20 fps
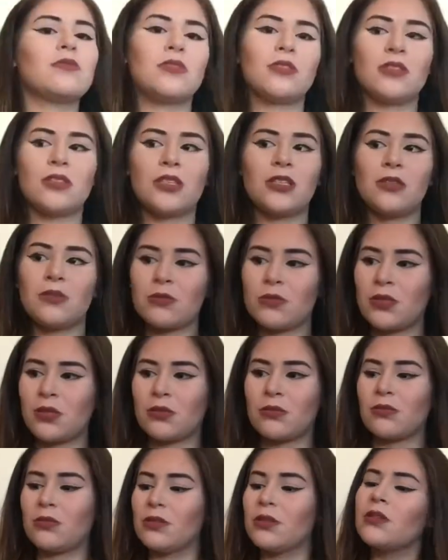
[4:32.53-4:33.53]
would look cute
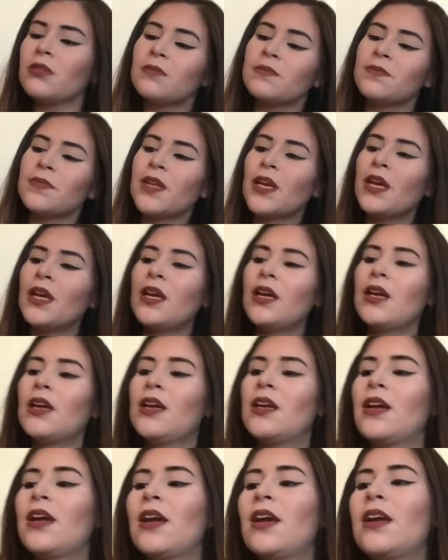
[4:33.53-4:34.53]
too you know
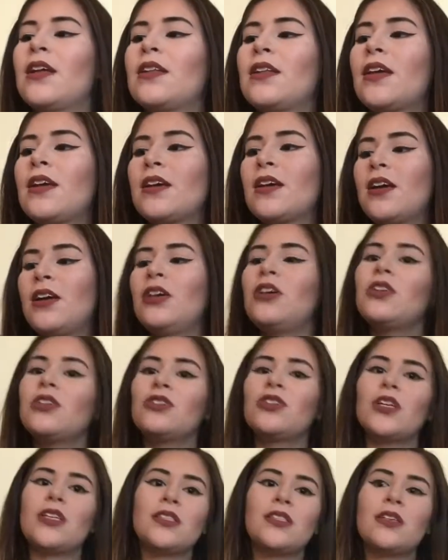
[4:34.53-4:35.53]
and like you
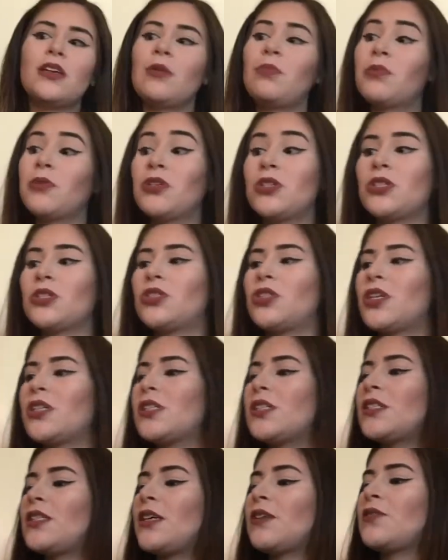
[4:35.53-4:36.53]
could dress it up or you could
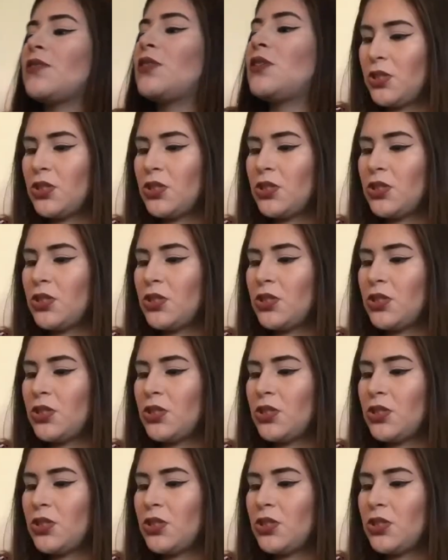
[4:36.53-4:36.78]
dress it down